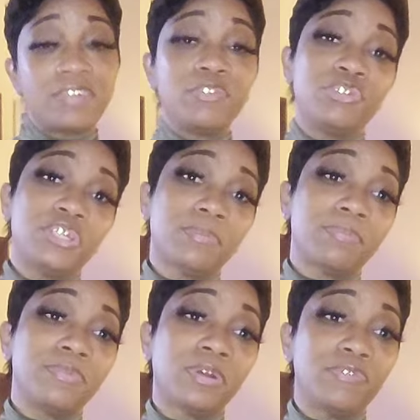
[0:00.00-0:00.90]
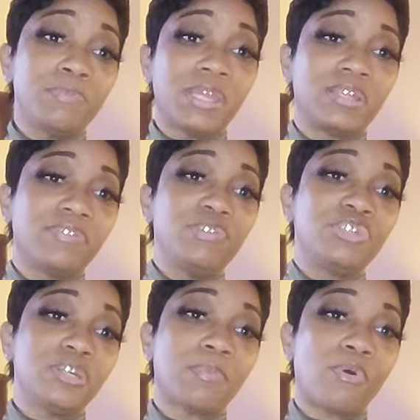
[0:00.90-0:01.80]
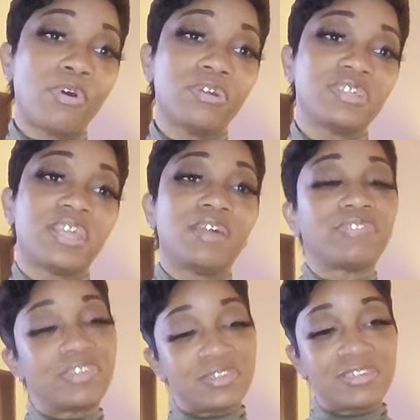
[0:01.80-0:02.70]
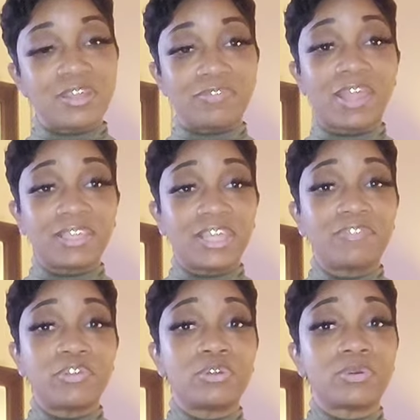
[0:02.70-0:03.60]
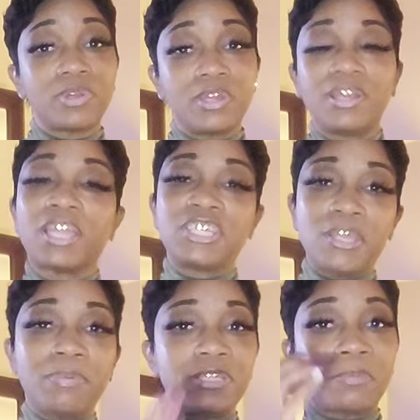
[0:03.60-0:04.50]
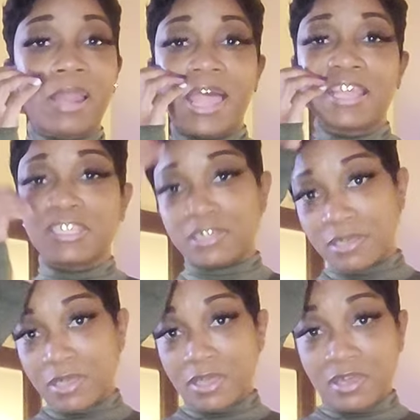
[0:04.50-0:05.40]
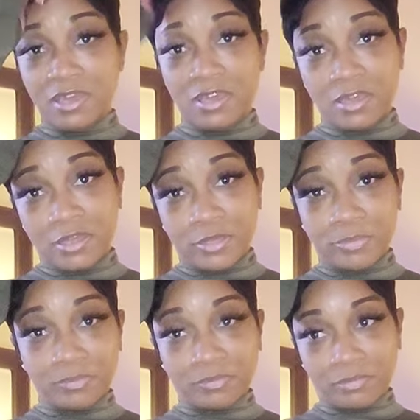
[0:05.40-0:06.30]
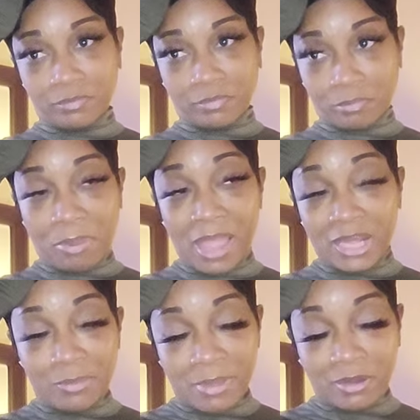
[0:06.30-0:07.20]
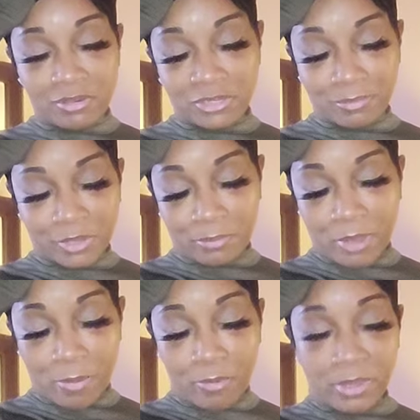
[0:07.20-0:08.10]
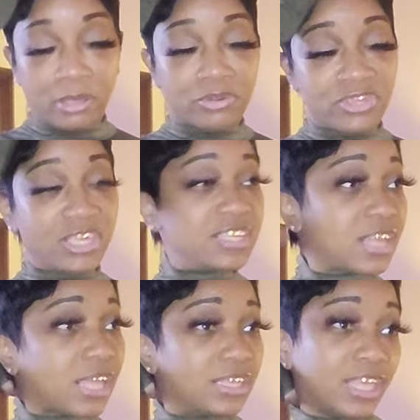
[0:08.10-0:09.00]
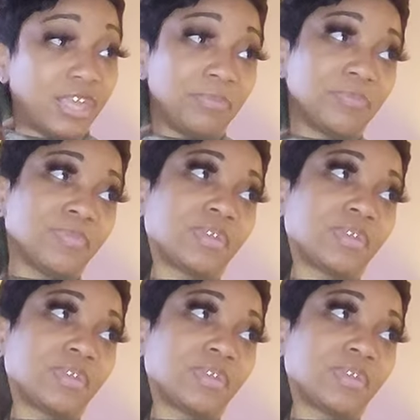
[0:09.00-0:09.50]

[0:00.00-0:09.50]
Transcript: If you ship, you know, if you make, if you ship orders, they have stuff like that for your, like shipping supplies and um, poly mailers and bubble mailers, things like that.